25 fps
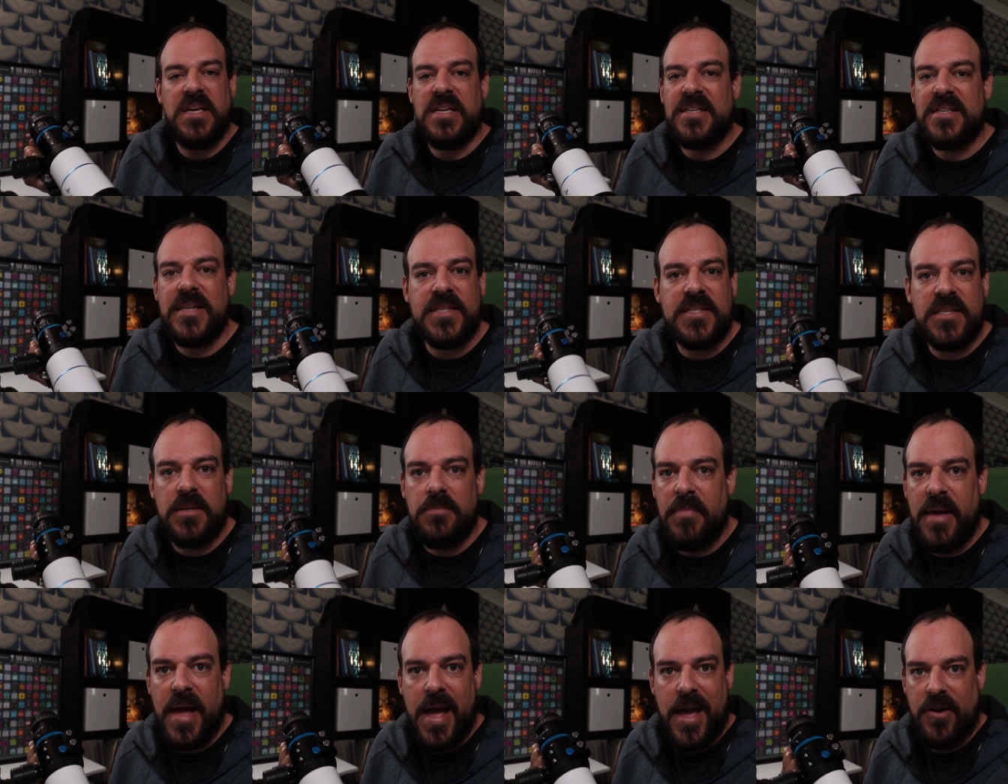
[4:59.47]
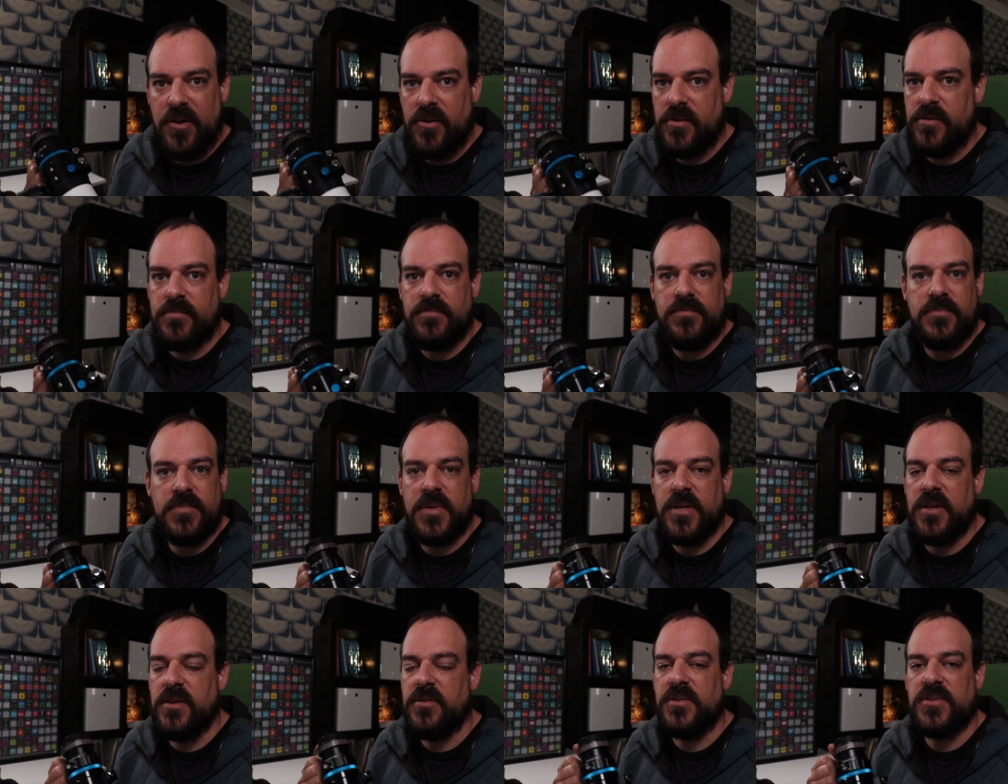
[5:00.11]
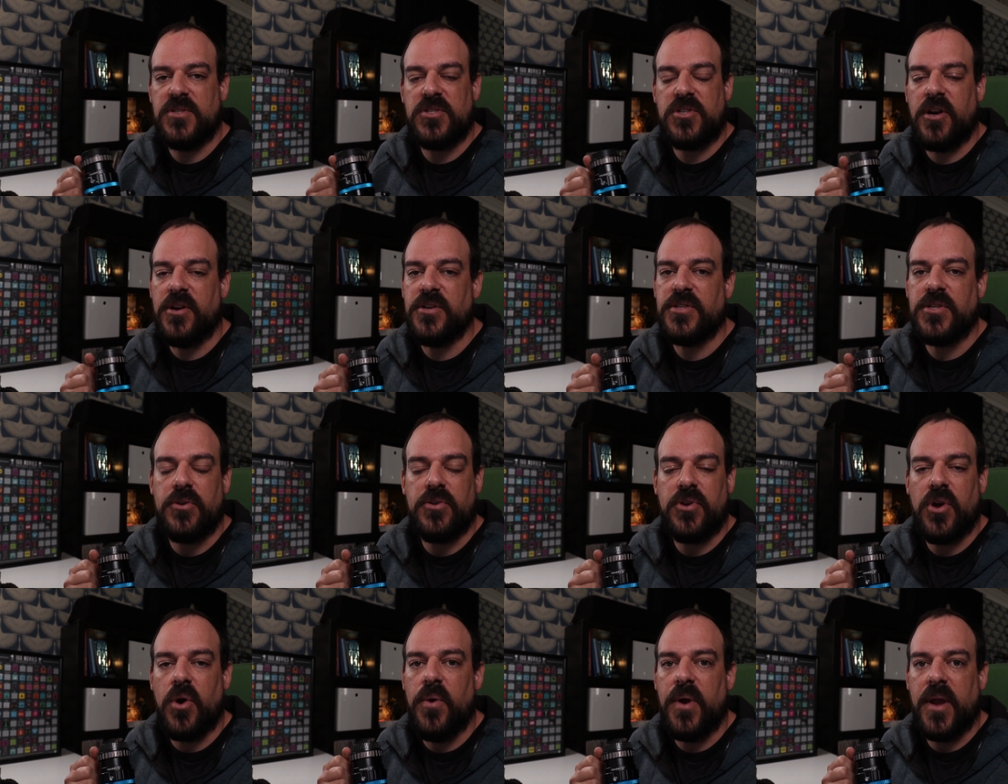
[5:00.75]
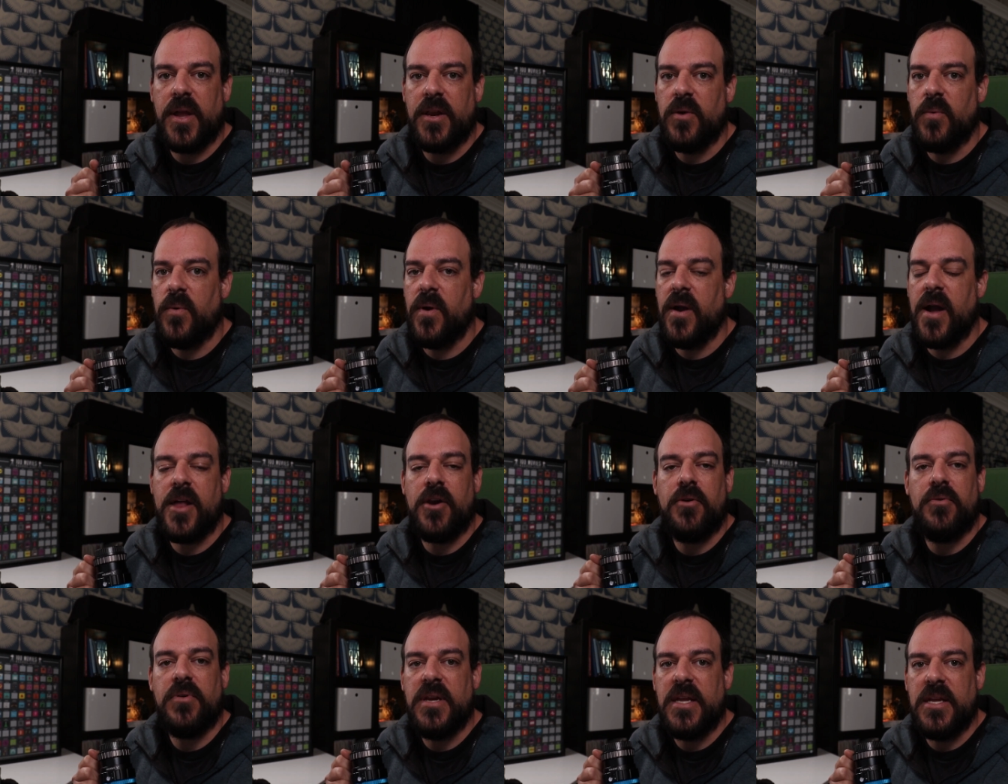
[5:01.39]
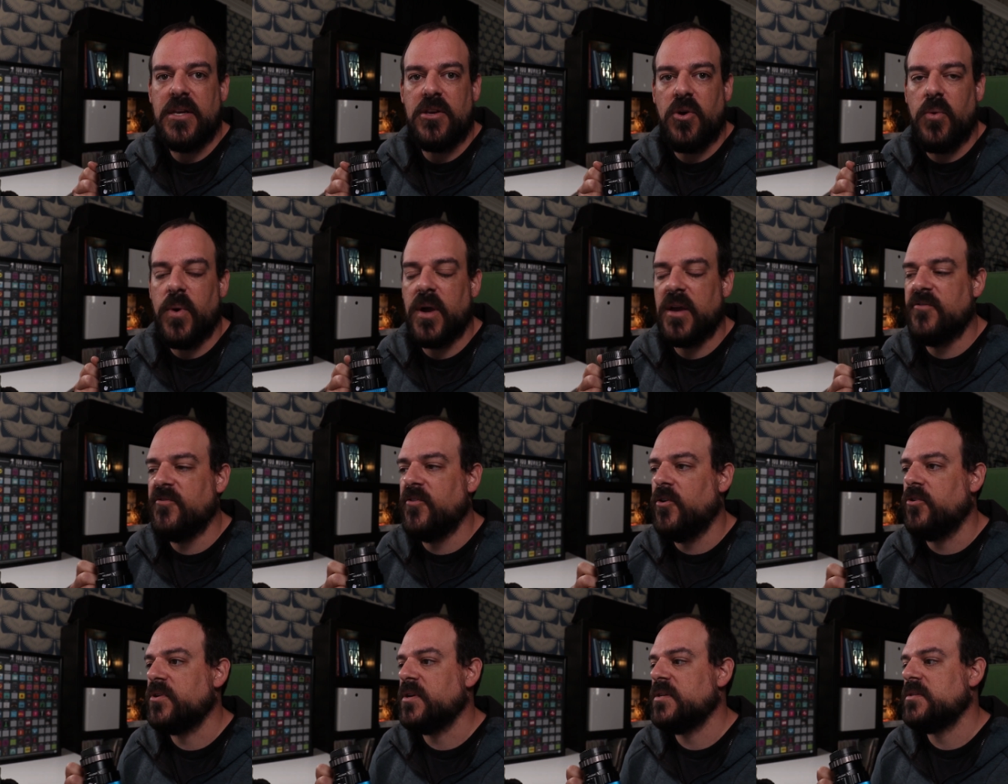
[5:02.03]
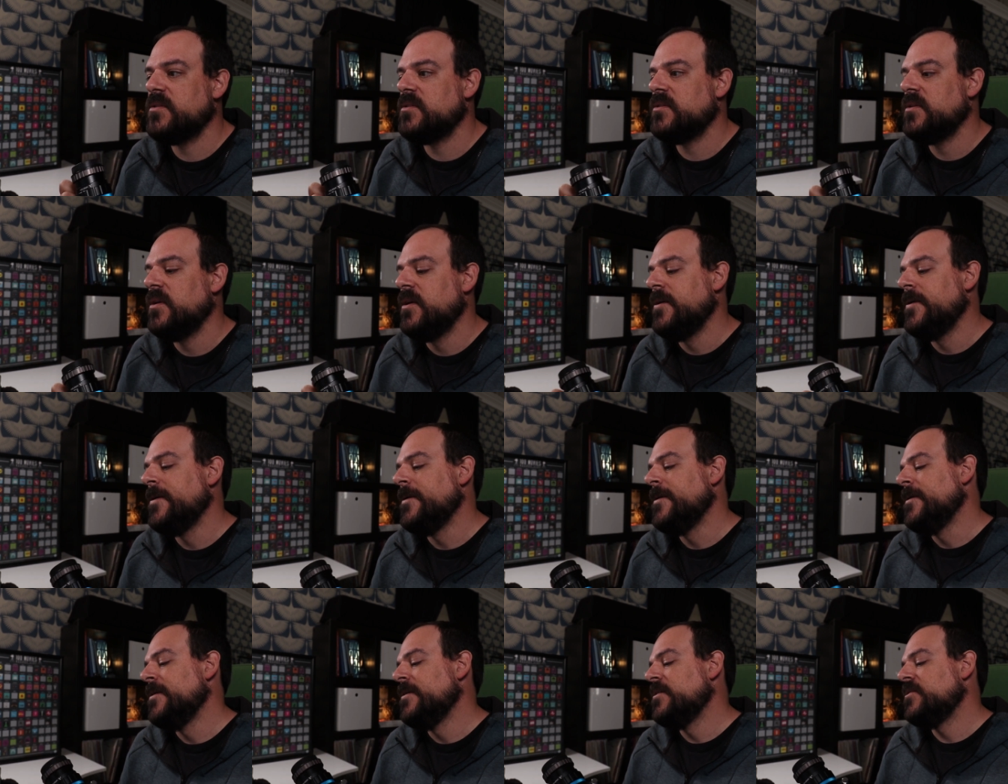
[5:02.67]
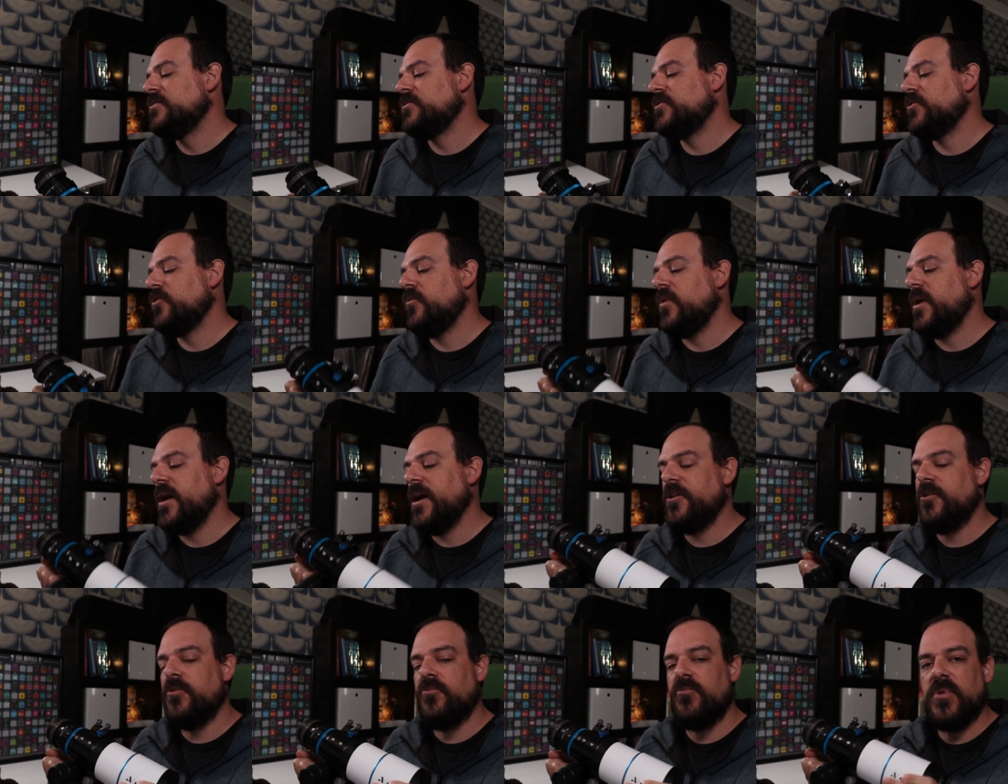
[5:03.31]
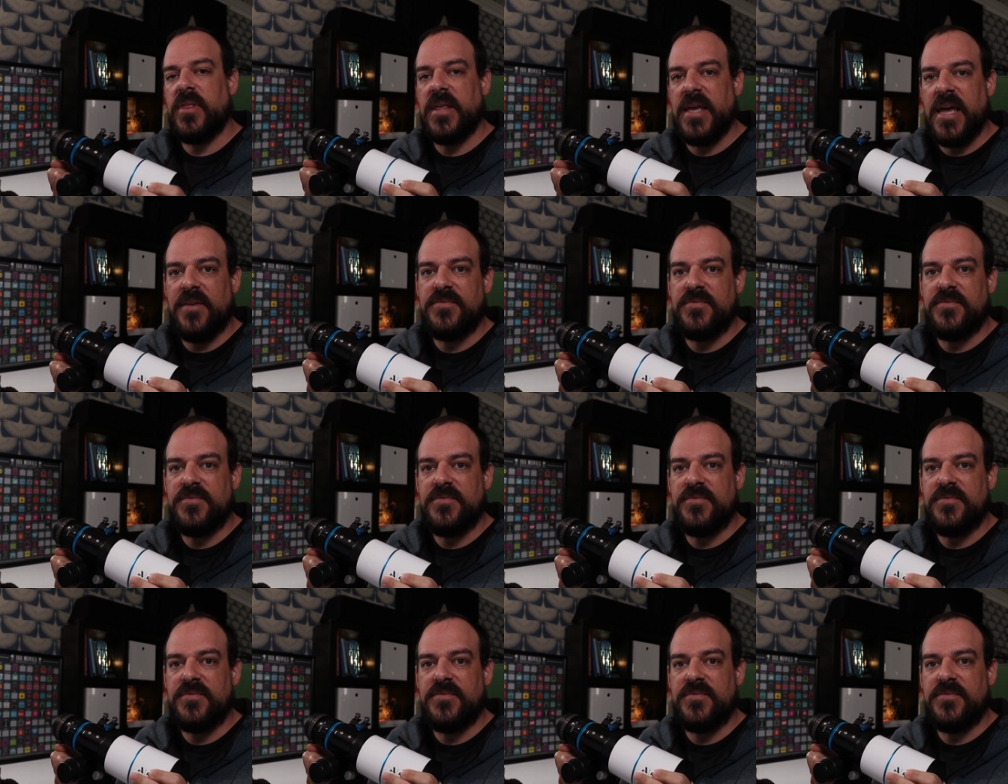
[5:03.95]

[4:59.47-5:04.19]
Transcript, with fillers: it doesn't matter. You know, the stars aren't going anywhere. I don't need quick focus. So I don't really